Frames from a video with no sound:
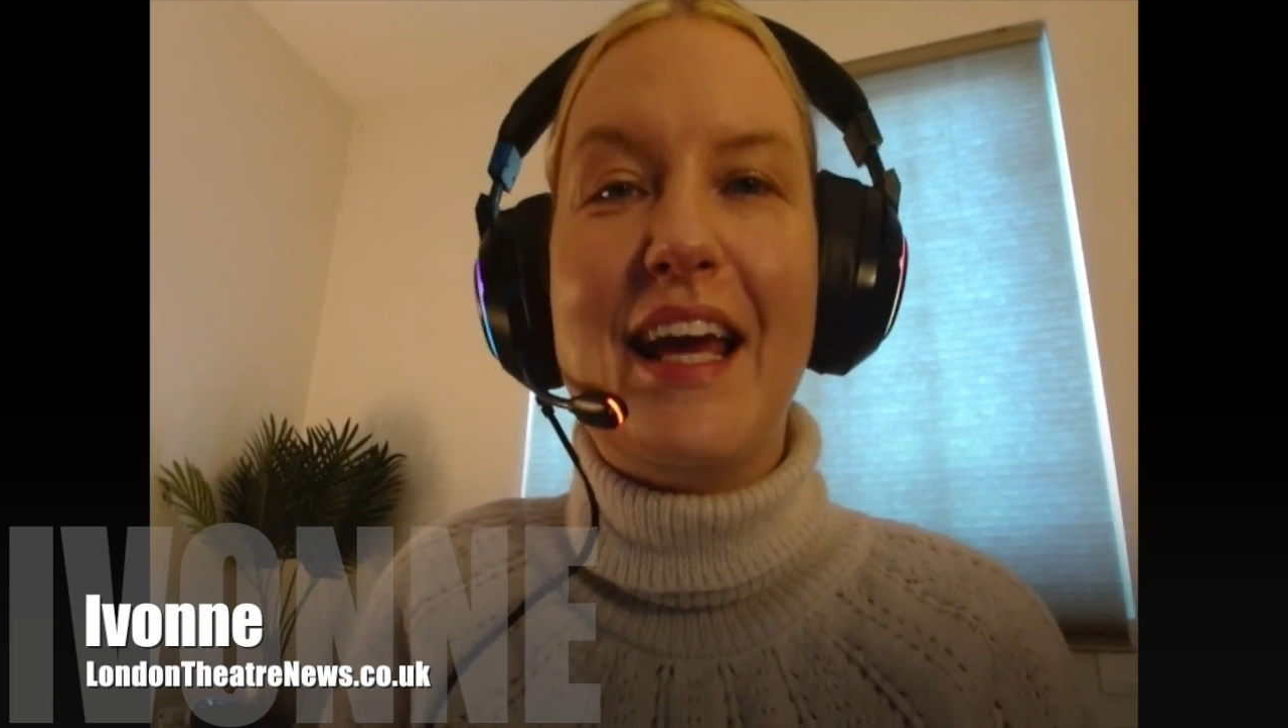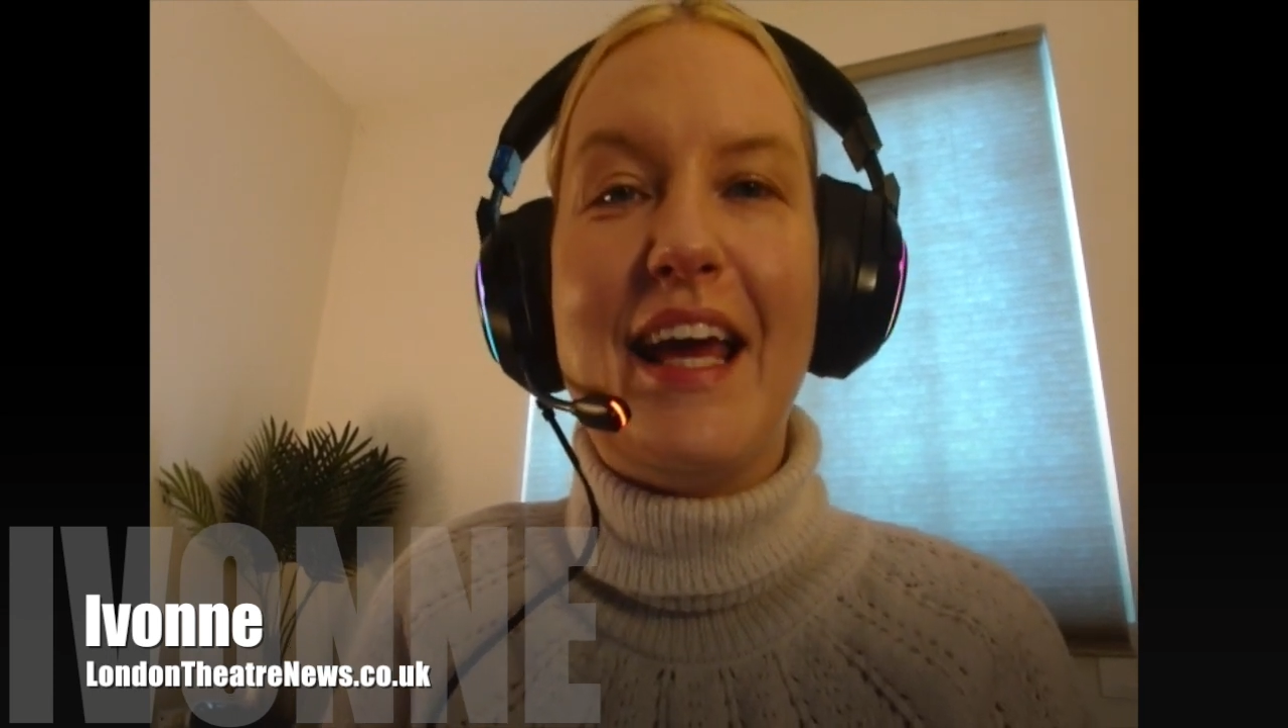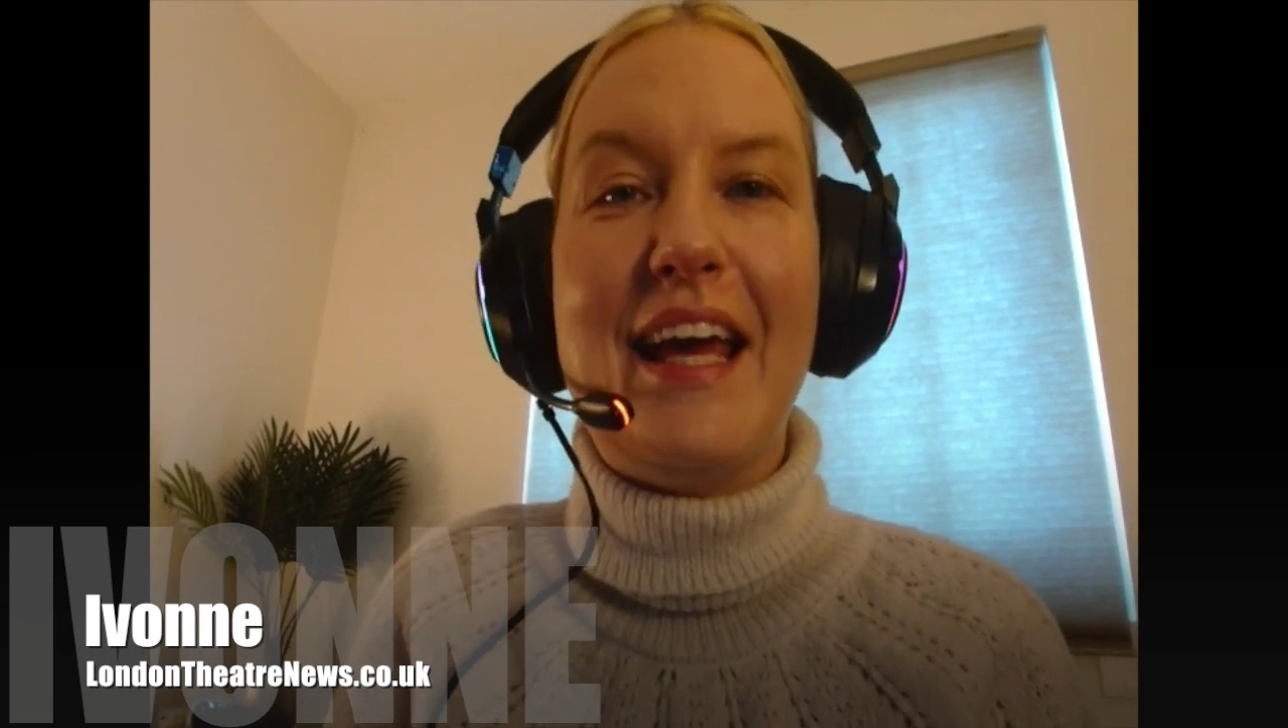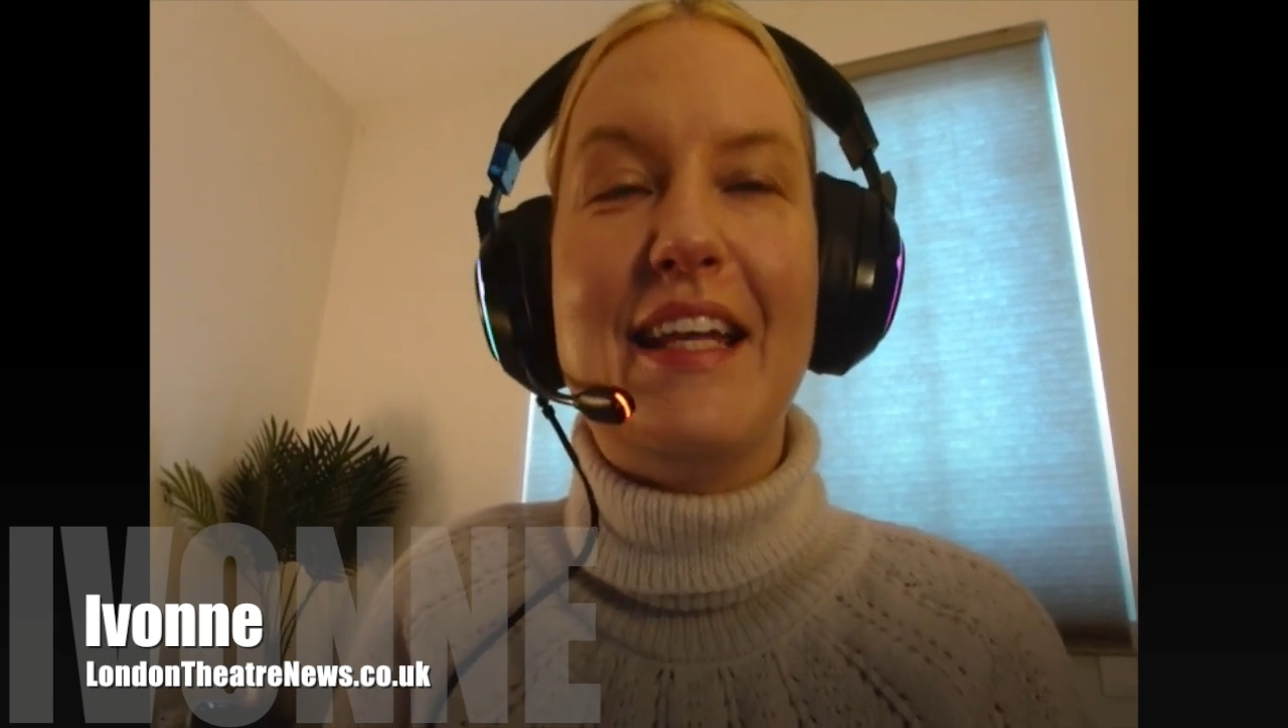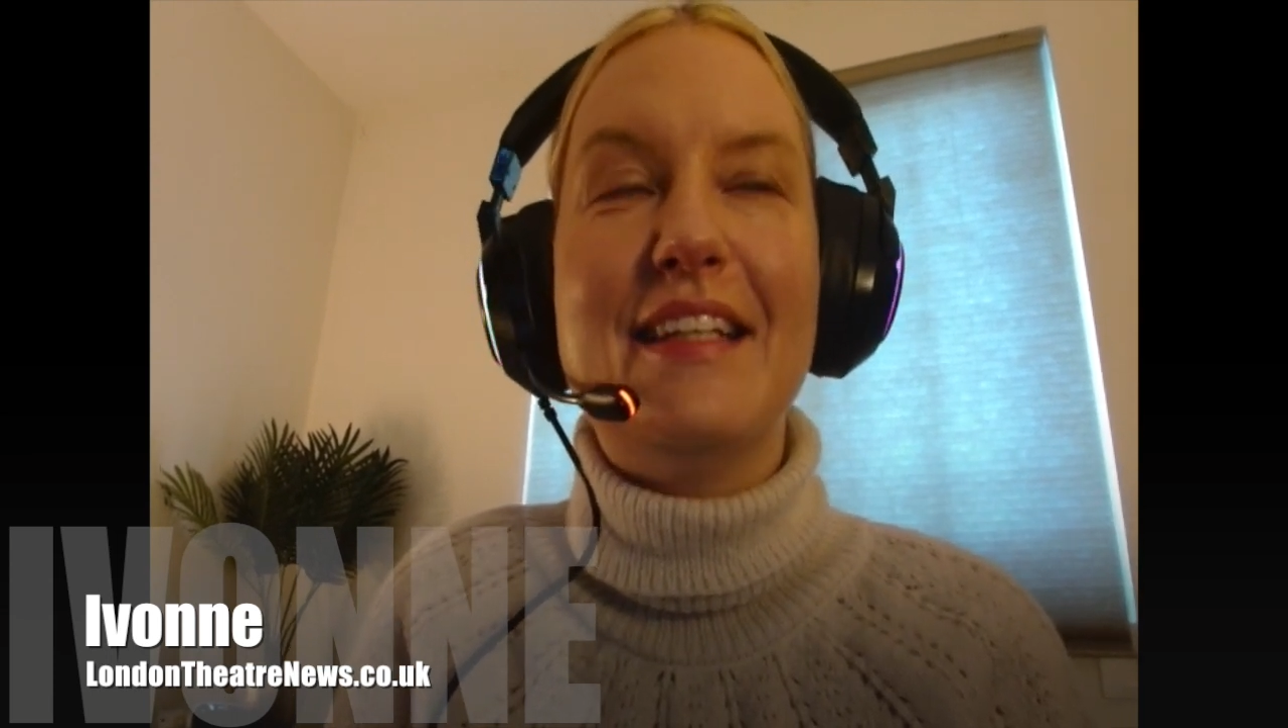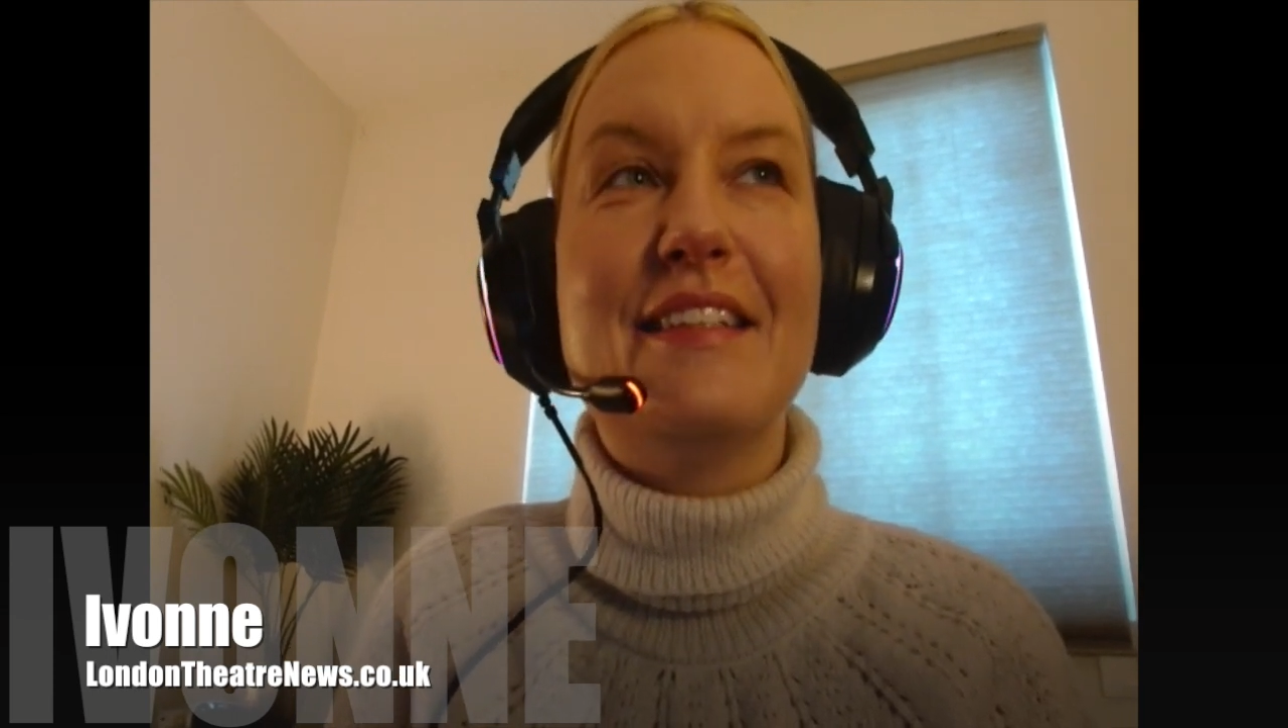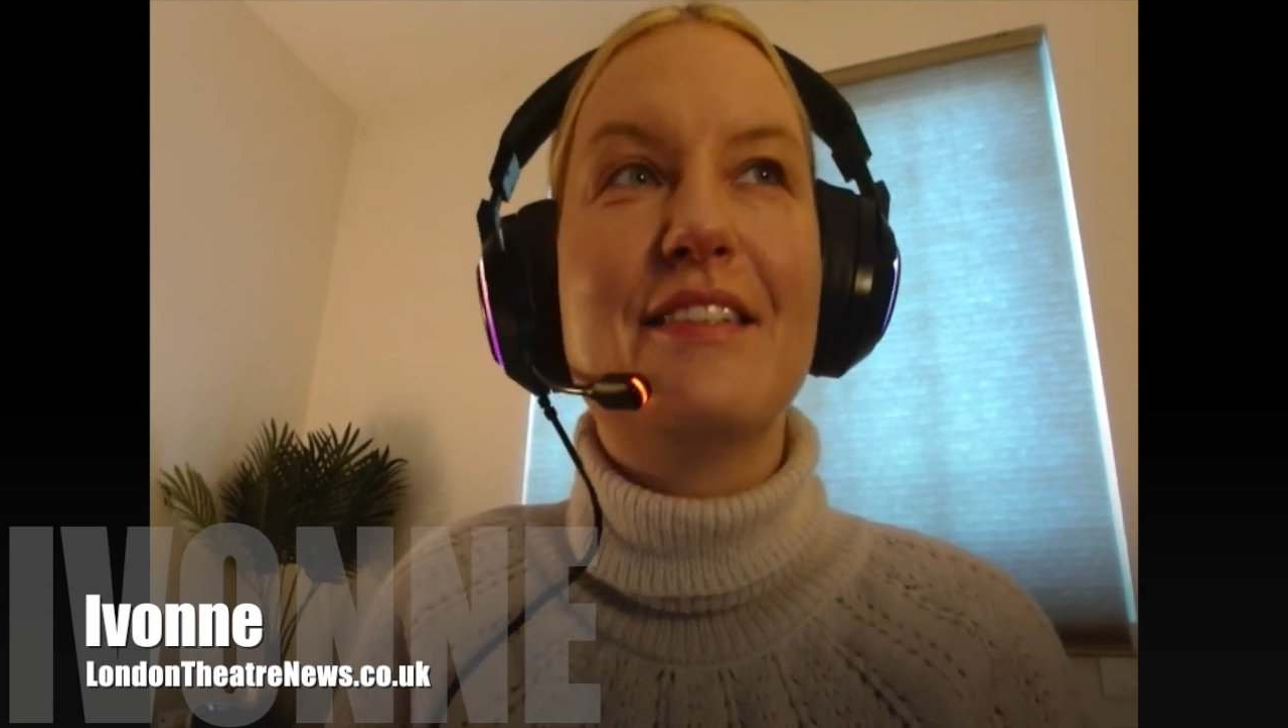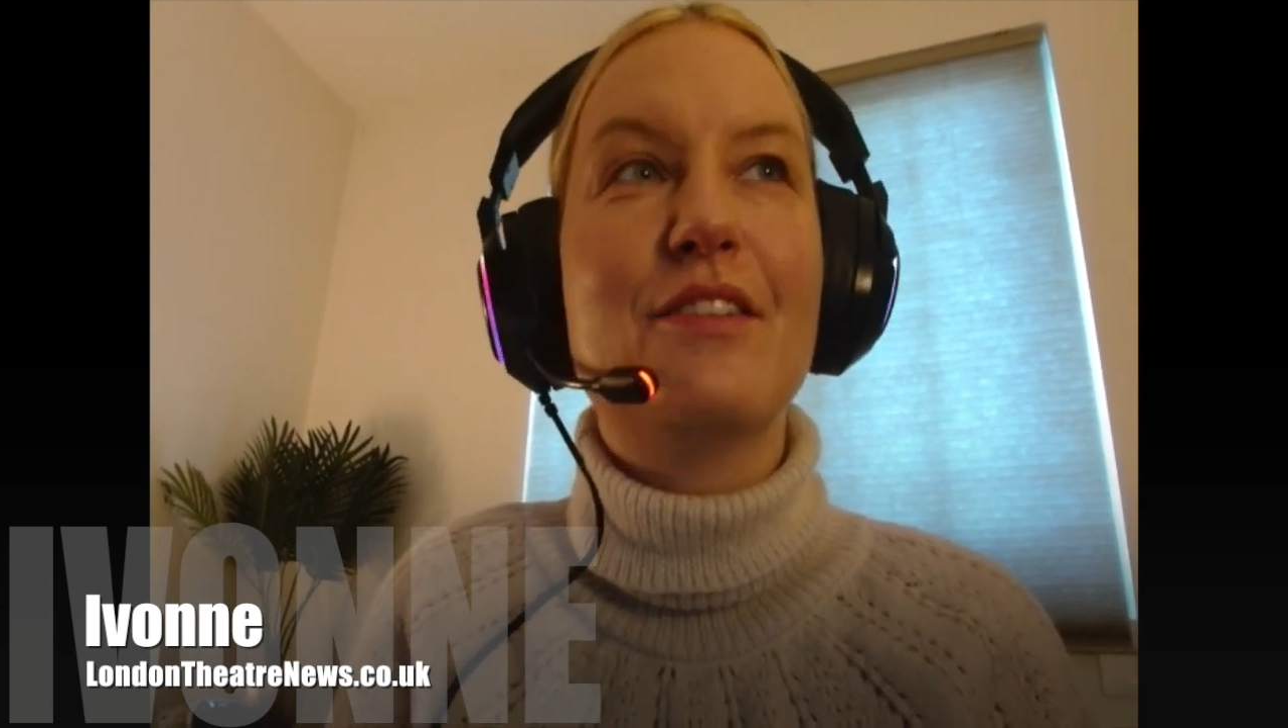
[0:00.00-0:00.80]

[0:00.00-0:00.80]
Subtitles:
And